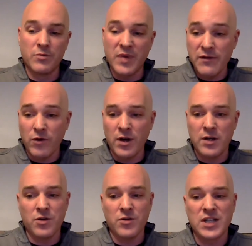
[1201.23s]
pay for it, and
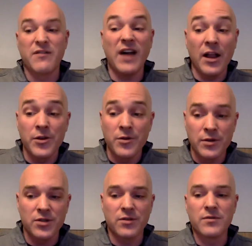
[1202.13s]
you're seeing value,
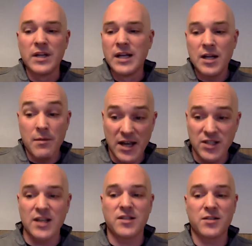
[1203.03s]
and so it makes sense.